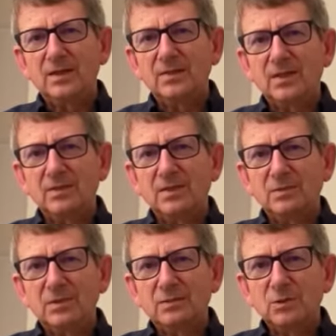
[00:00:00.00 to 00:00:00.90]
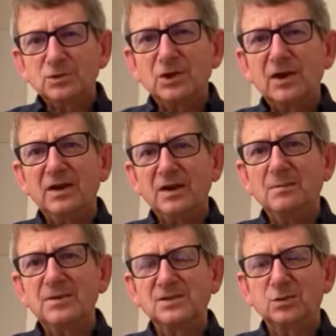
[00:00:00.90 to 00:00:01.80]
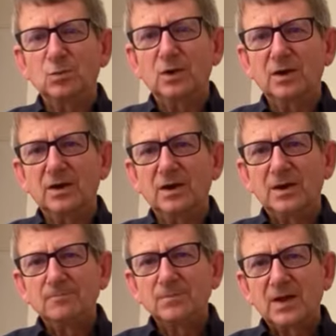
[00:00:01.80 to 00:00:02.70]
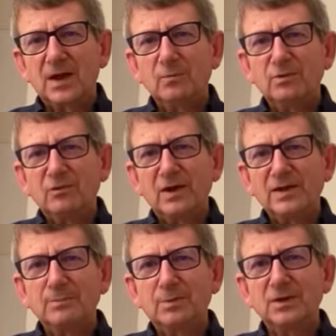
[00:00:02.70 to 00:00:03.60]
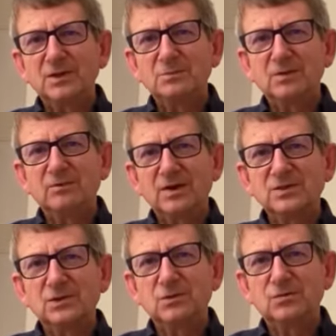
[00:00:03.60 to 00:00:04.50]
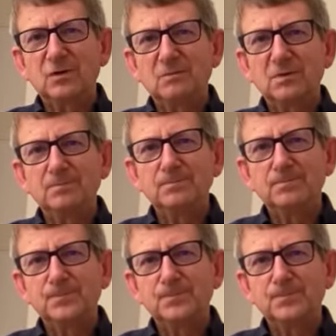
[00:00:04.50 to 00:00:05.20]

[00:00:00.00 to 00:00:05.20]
those are our enemies at work, and we rightly pray to be rescued from them.